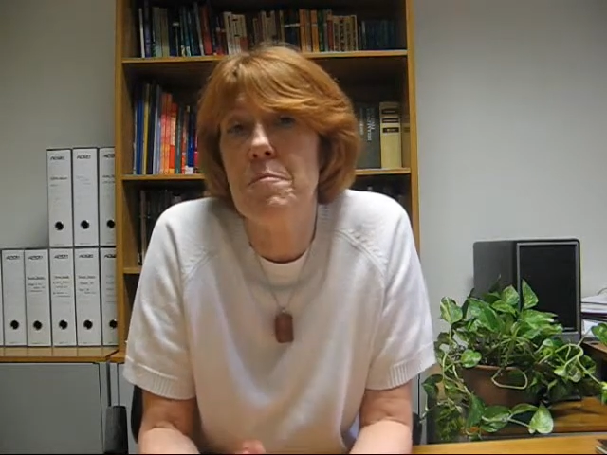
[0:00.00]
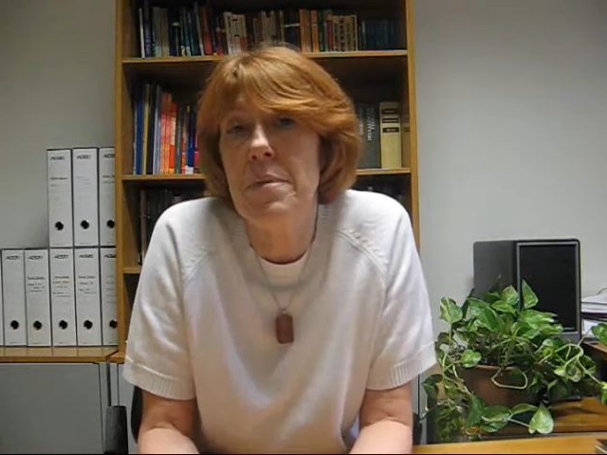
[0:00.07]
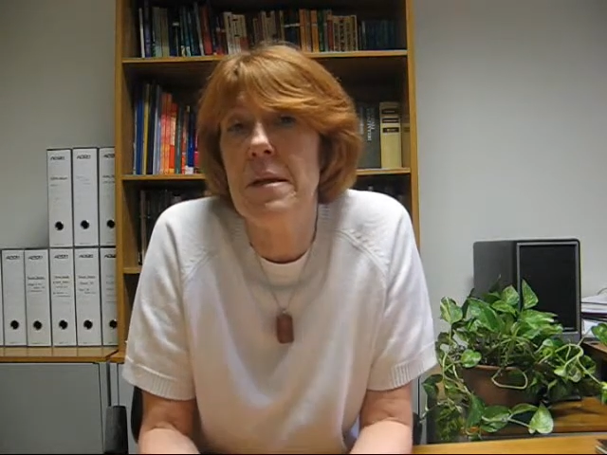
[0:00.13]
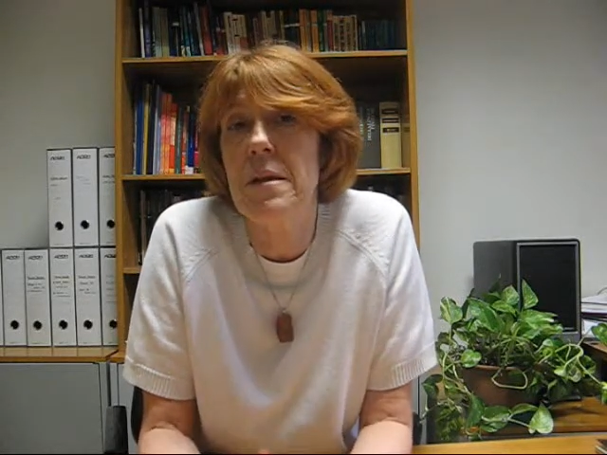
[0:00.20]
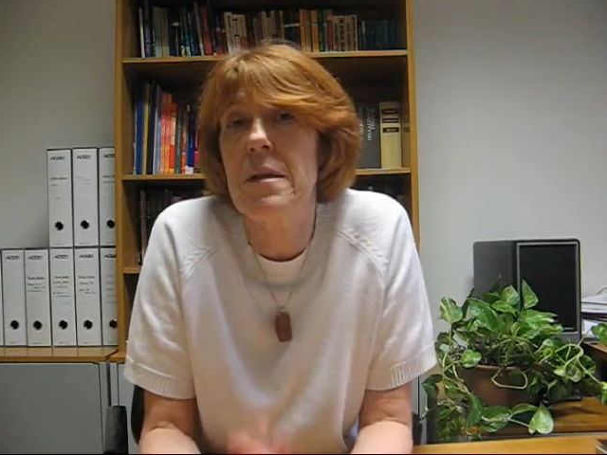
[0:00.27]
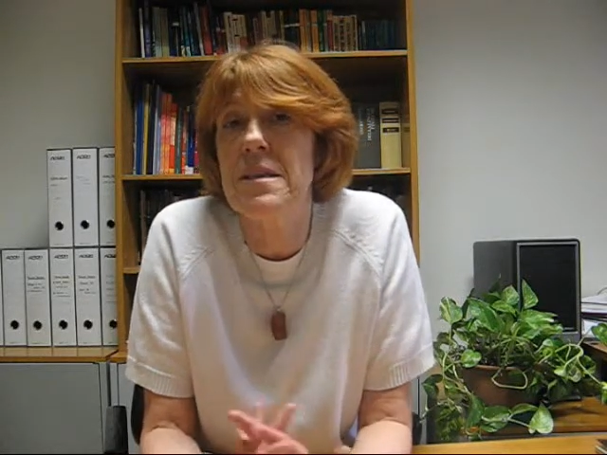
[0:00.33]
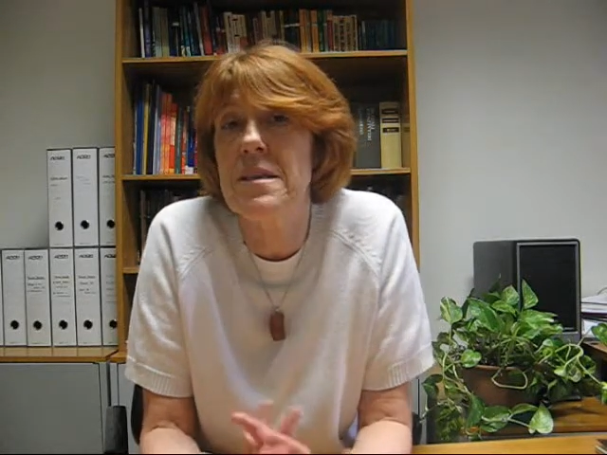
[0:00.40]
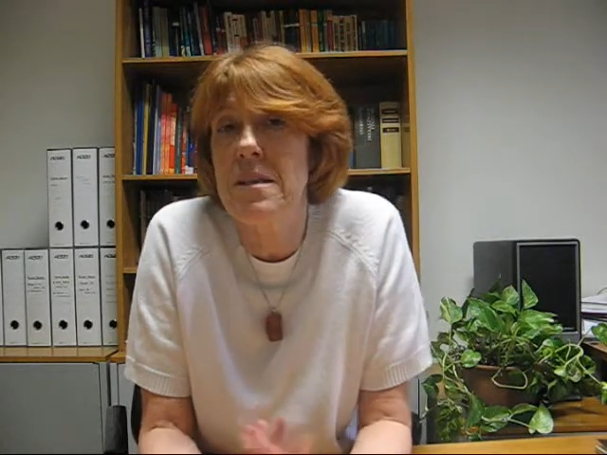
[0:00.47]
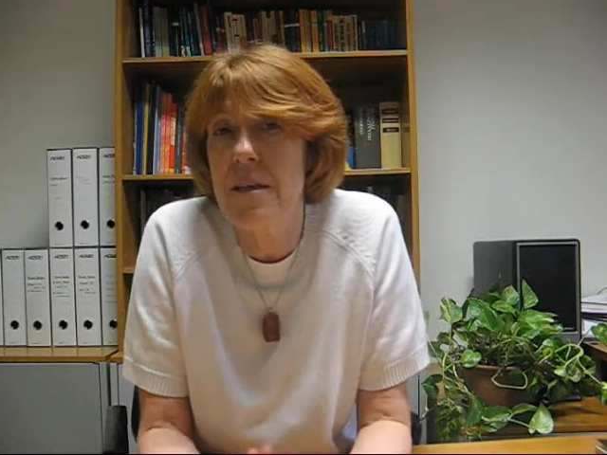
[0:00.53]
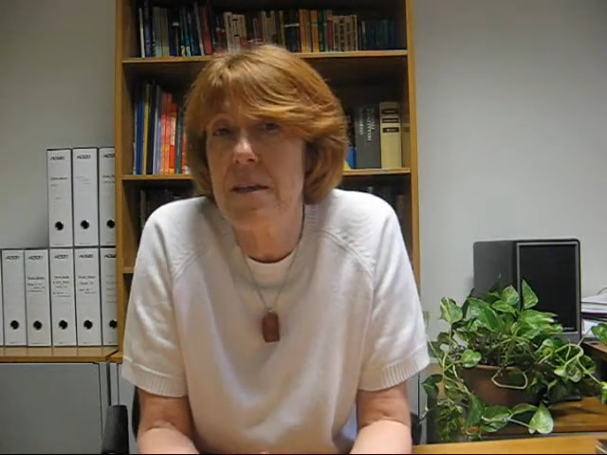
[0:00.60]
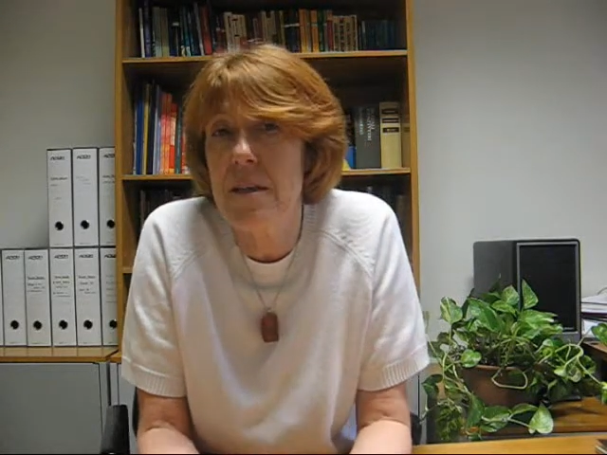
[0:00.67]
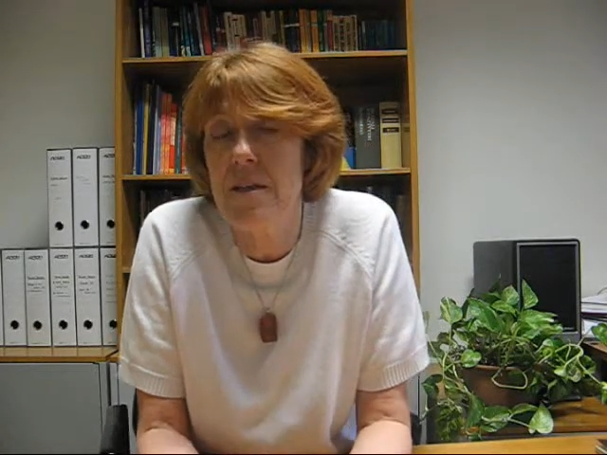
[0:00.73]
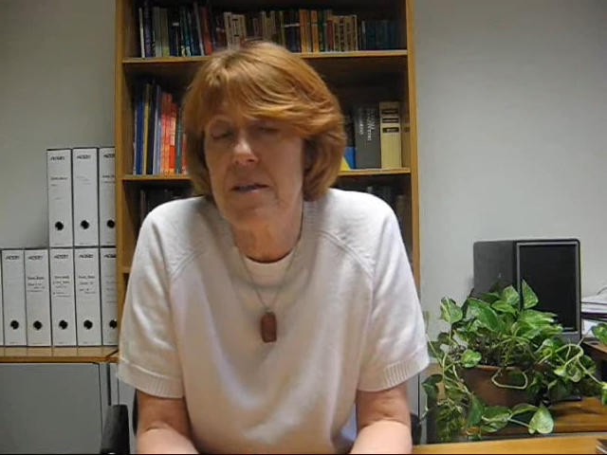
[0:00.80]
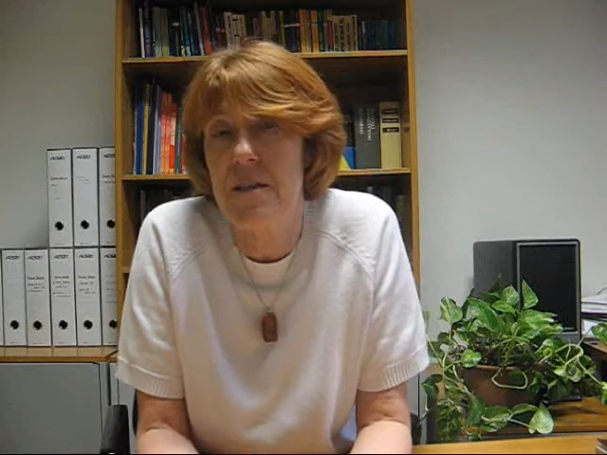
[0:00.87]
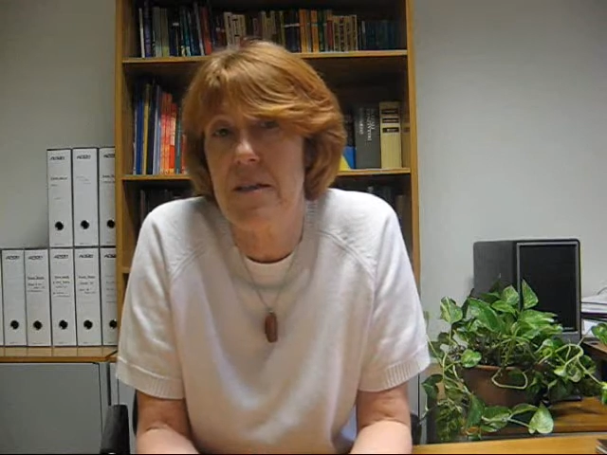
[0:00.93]
built
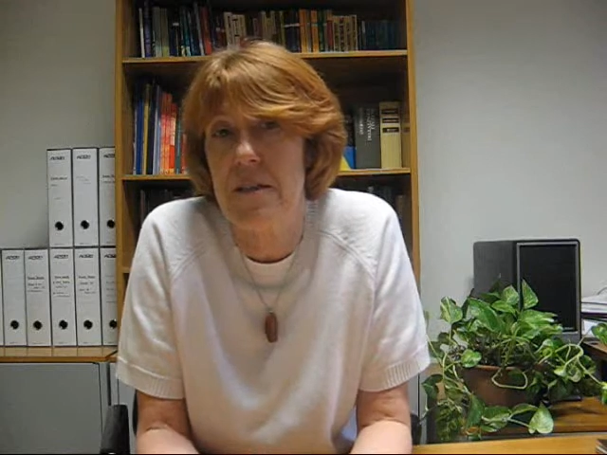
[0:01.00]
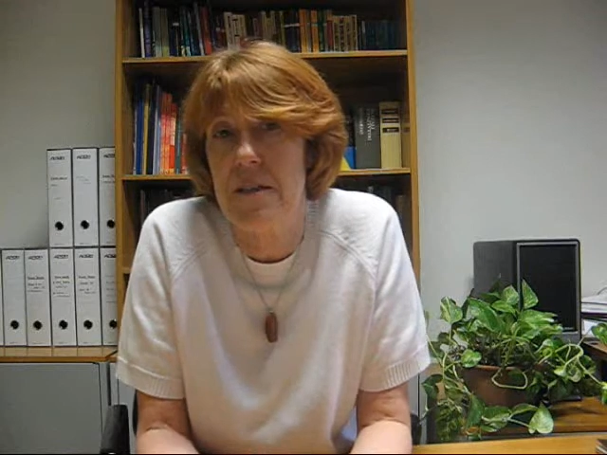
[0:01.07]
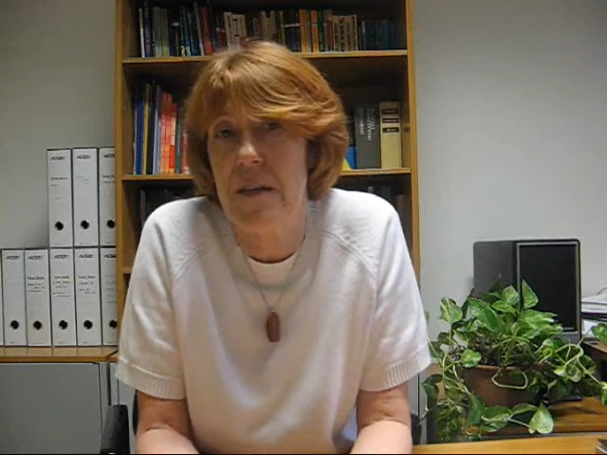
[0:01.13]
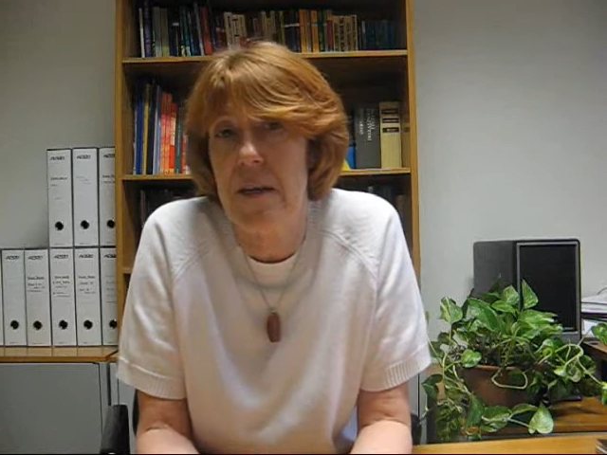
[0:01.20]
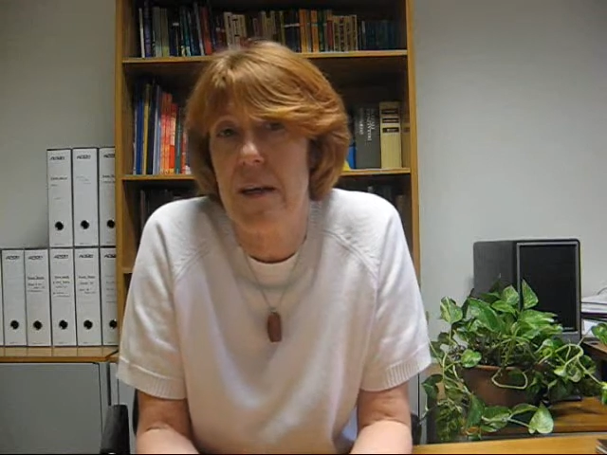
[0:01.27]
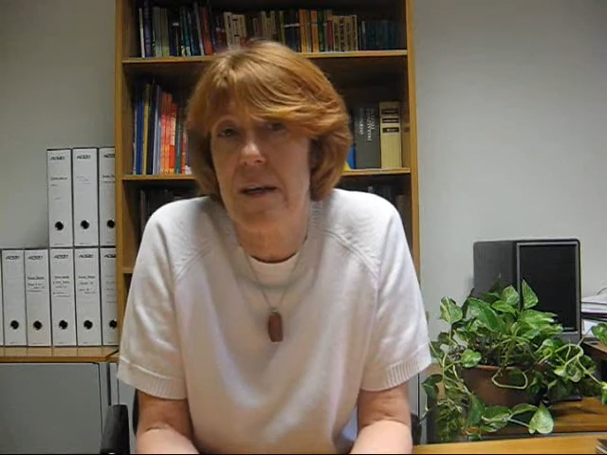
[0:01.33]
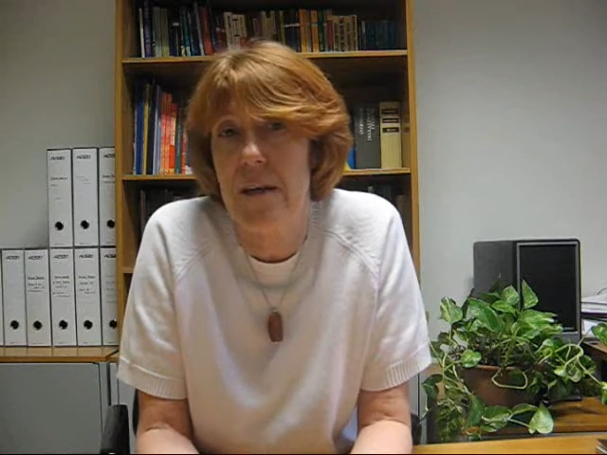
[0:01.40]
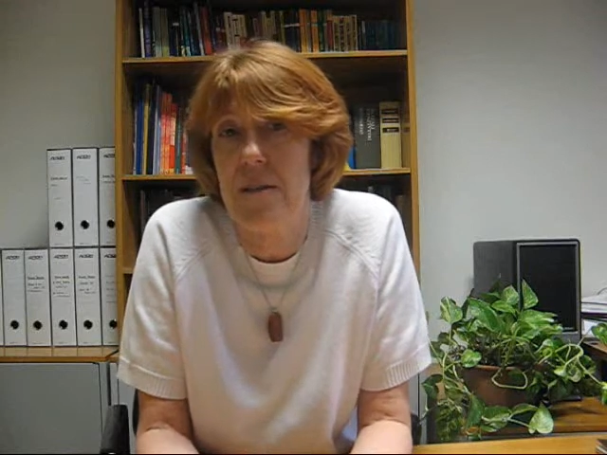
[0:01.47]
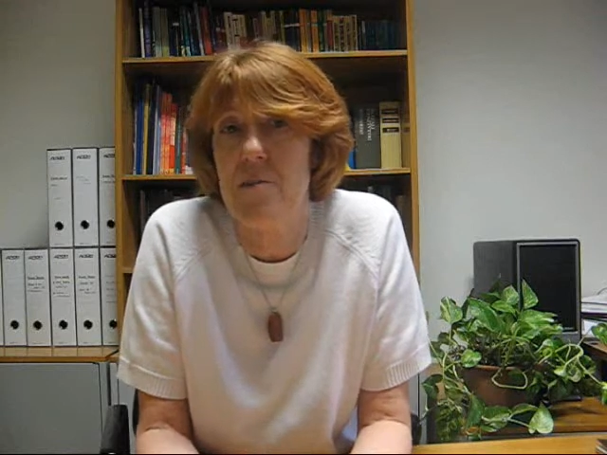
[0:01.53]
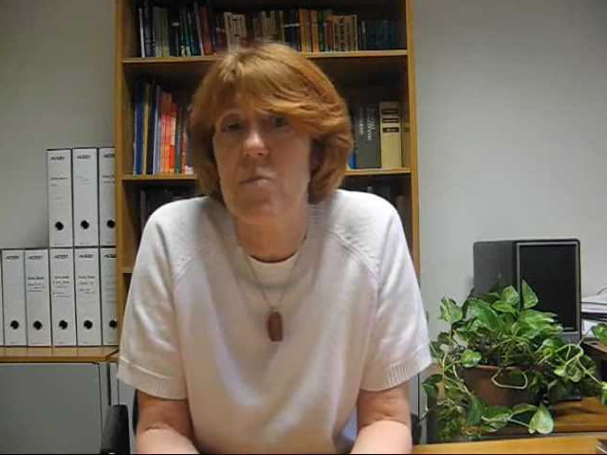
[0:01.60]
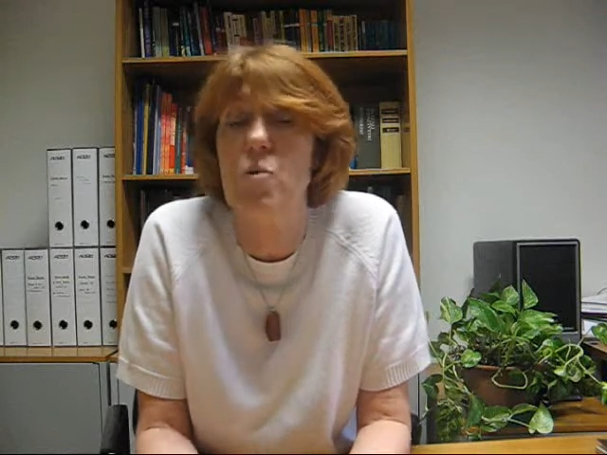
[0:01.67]
into the text,